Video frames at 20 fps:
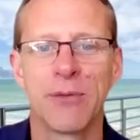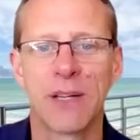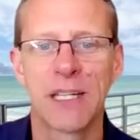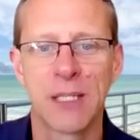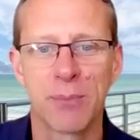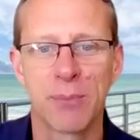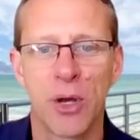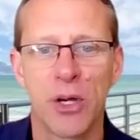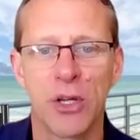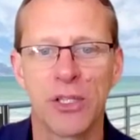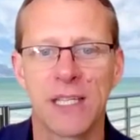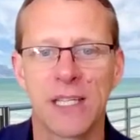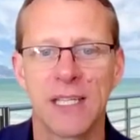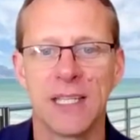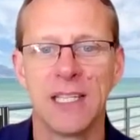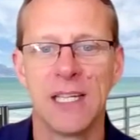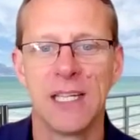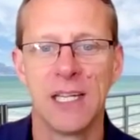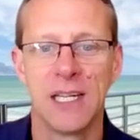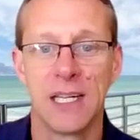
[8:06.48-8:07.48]
of
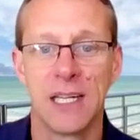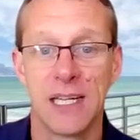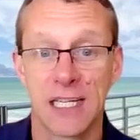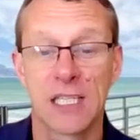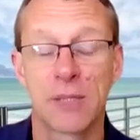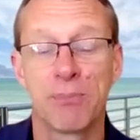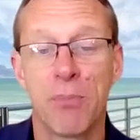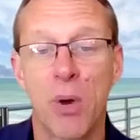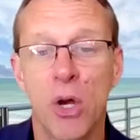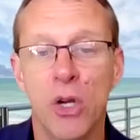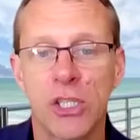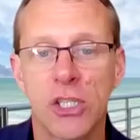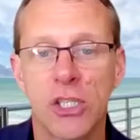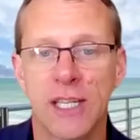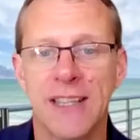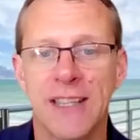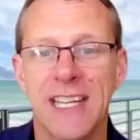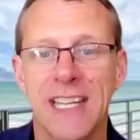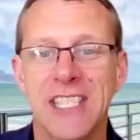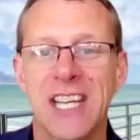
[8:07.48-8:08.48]
exposure
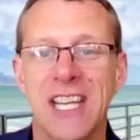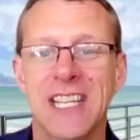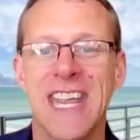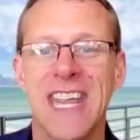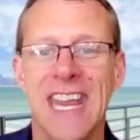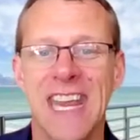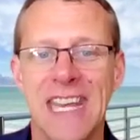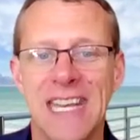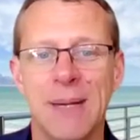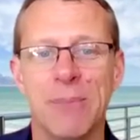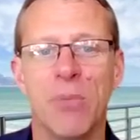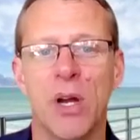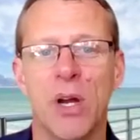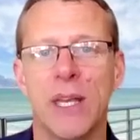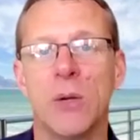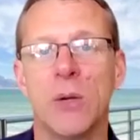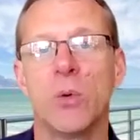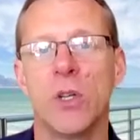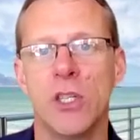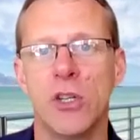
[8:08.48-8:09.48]
that just
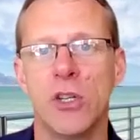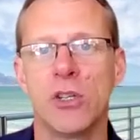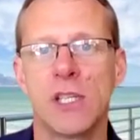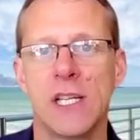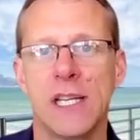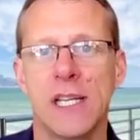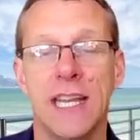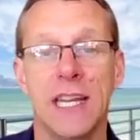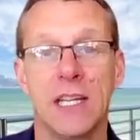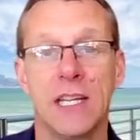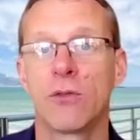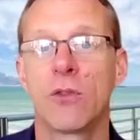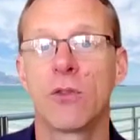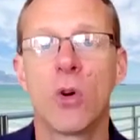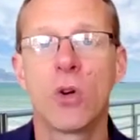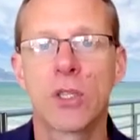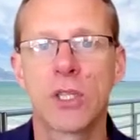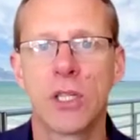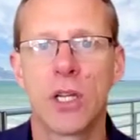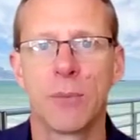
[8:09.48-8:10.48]
anybody would usually get. Of
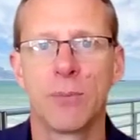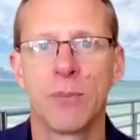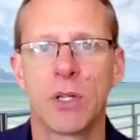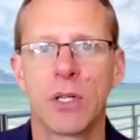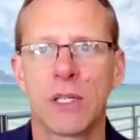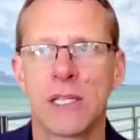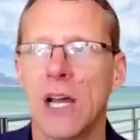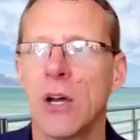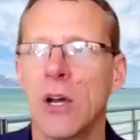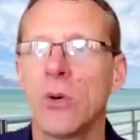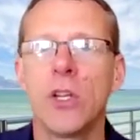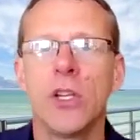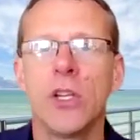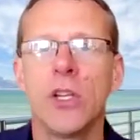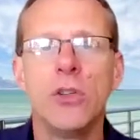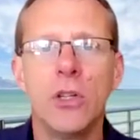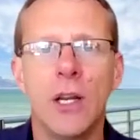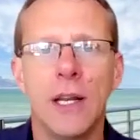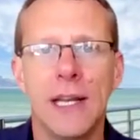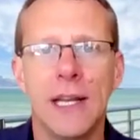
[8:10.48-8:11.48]
course not, because how are
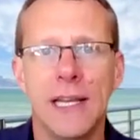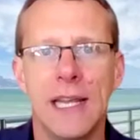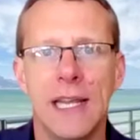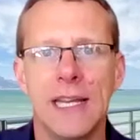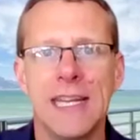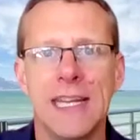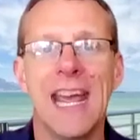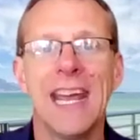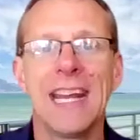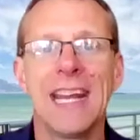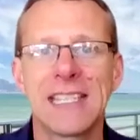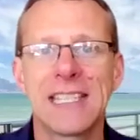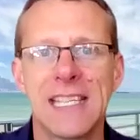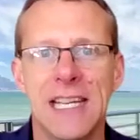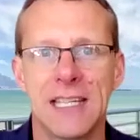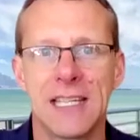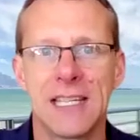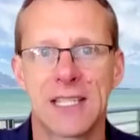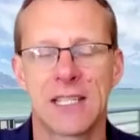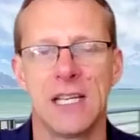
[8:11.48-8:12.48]
you going to get
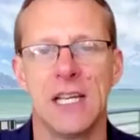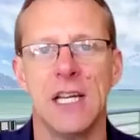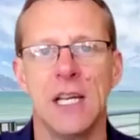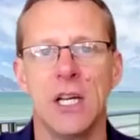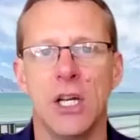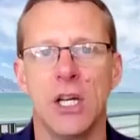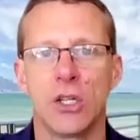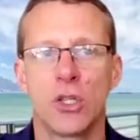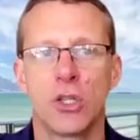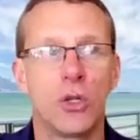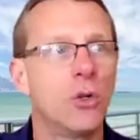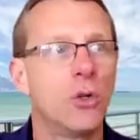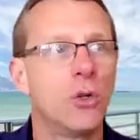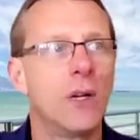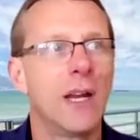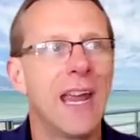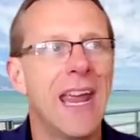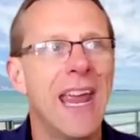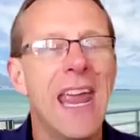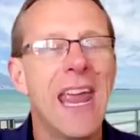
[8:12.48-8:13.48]
access
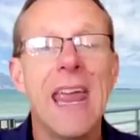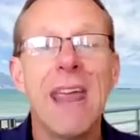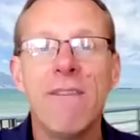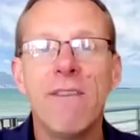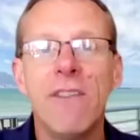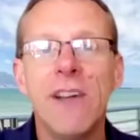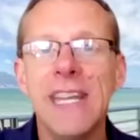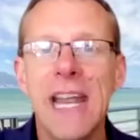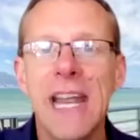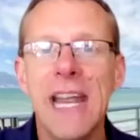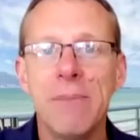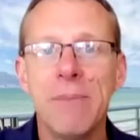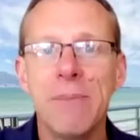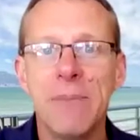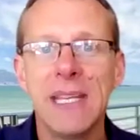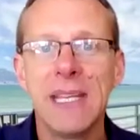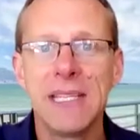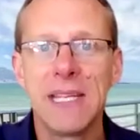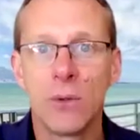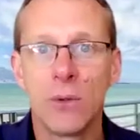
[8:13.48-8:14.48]
to everyday
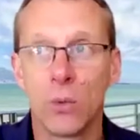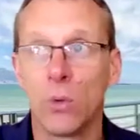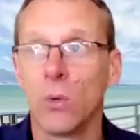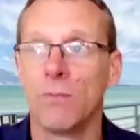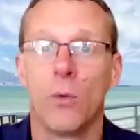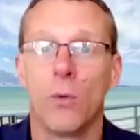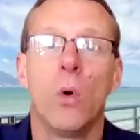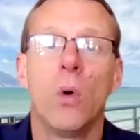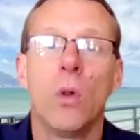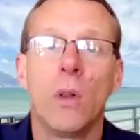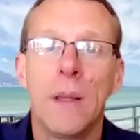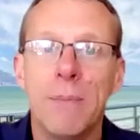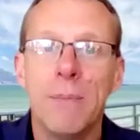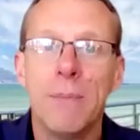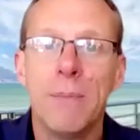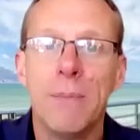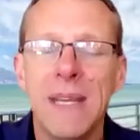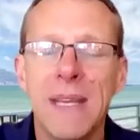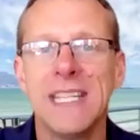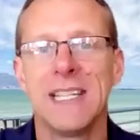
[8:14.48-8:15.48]
meeting, or all the
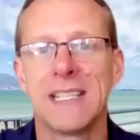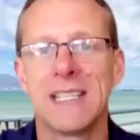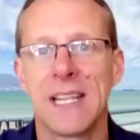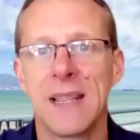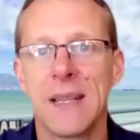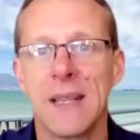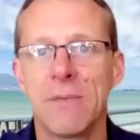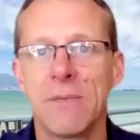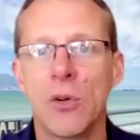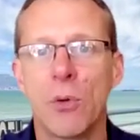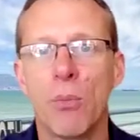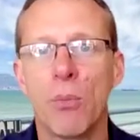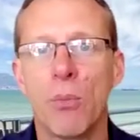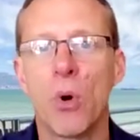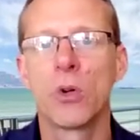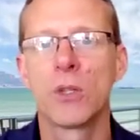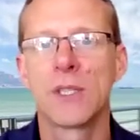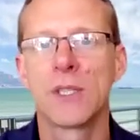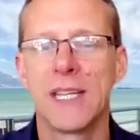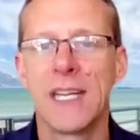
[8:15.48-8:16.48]
meetings and the
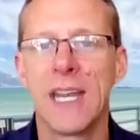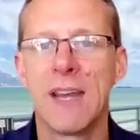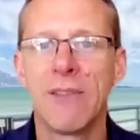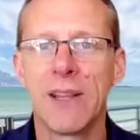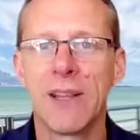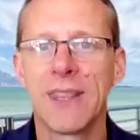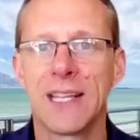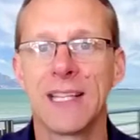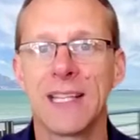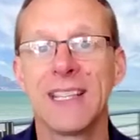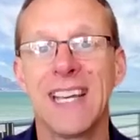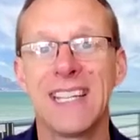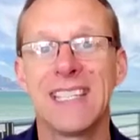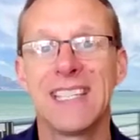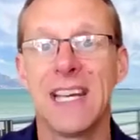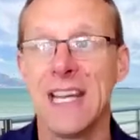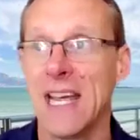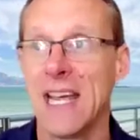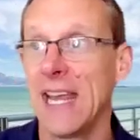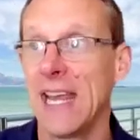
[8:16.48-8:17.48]
reports and everything
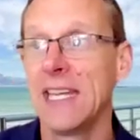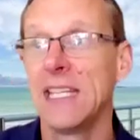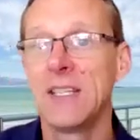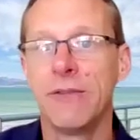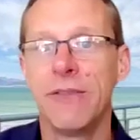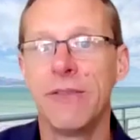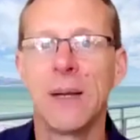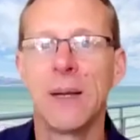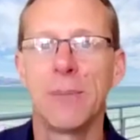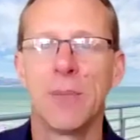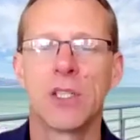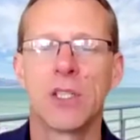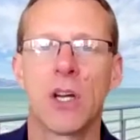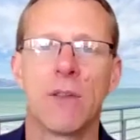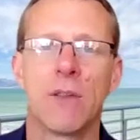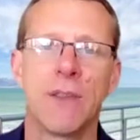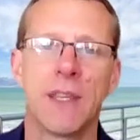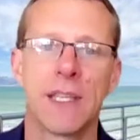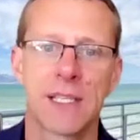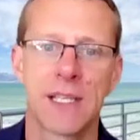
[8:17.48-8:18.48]
that a development
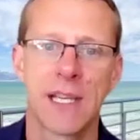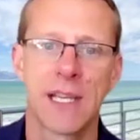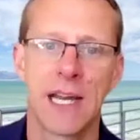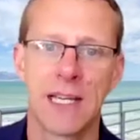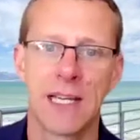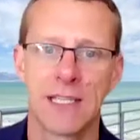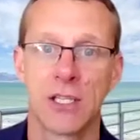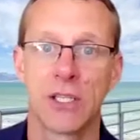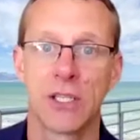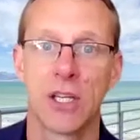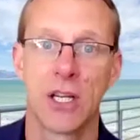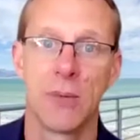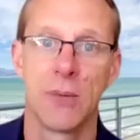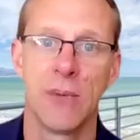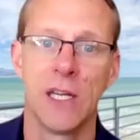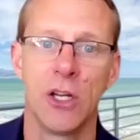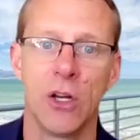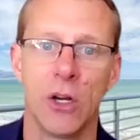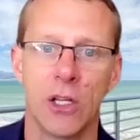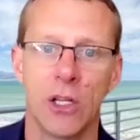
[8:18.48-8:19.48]
of this size is going to
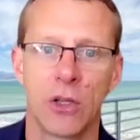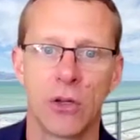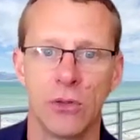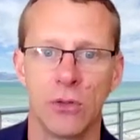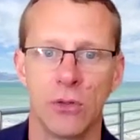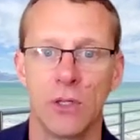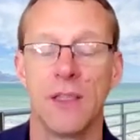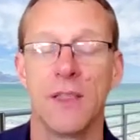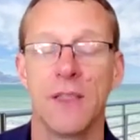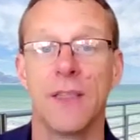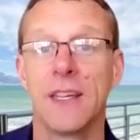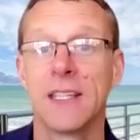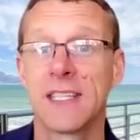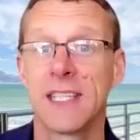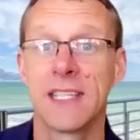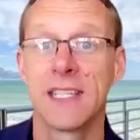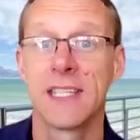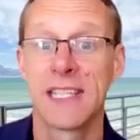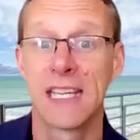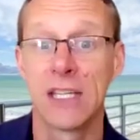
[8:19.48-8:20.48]
be going through?
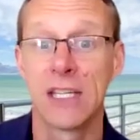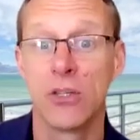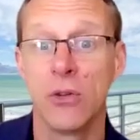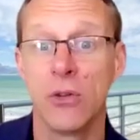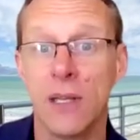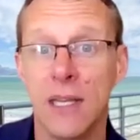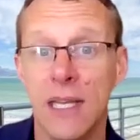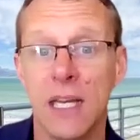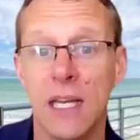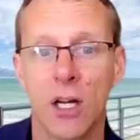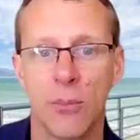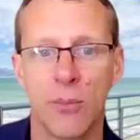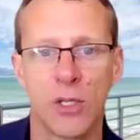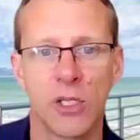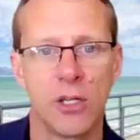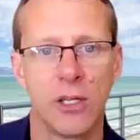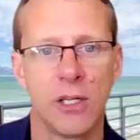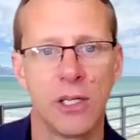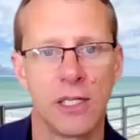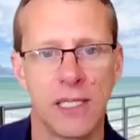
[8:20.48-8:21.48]
This is a unique
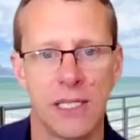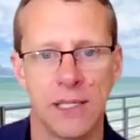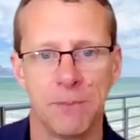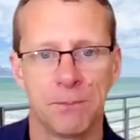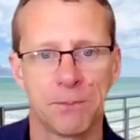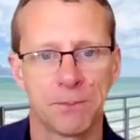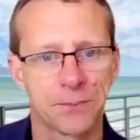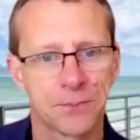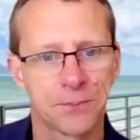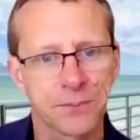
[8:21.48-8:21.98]
opportunity.